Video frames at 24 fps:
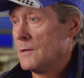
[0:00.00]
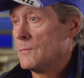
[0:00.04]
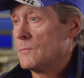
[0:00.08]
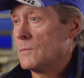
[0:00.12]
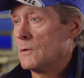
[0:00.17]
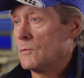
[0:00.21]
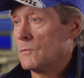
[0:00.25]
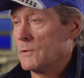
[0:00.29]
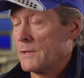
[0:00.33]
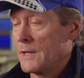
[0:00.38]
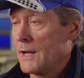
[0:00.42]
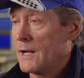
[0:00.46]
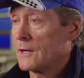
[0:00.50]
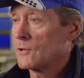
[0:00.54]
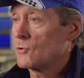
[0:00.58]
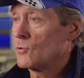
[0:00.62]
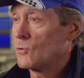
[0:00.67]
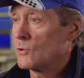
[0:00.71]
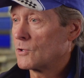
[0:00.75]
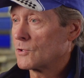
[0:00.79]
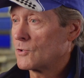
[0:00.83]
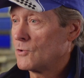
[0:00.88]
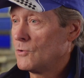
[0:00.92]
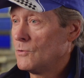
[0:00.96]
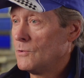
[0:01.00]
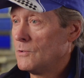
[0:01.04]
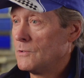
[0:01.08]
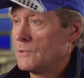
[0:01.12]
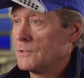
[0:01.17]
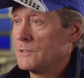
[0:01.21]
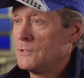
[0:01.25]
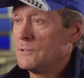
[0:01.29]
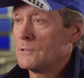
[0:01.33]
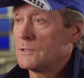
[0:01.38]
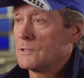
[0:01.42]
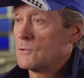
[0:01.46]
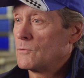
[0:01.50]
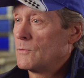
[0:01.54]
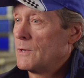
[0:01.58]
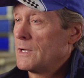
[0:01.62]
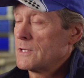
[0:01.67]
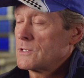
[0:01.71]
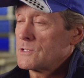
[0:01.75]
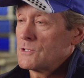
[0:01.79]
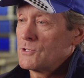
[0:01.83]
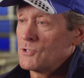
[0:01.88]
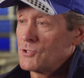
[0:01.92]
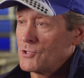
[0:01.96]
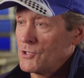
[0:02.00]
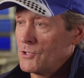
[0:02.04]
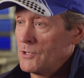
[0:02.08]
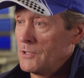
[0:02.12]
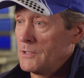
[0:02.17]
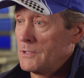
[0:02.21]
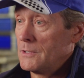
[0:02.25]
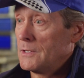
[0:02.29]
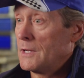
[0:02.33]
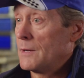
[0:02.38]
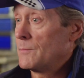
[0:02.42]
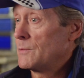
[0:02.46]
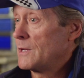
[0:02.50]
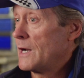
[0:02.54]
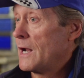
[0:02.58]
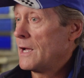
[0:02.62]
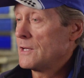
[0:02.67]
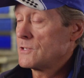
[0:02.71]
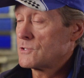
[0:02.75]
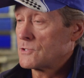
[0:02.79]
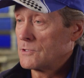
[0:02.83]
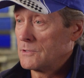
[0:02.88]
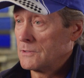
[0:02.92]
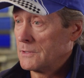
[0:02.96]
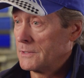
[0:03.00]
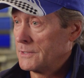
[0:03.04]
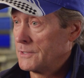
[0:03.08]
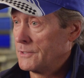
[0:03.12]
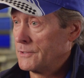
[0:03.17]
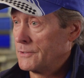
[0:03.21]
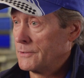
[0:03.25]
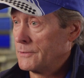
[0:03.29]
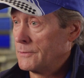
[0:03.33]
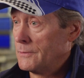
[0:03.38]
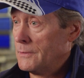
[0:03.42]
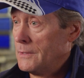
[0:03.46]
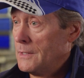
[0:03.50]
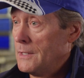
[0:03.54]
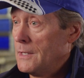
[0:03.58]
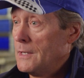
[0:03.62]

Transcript: But with Encore Cool, you can rest assured, I mean, I certainly do,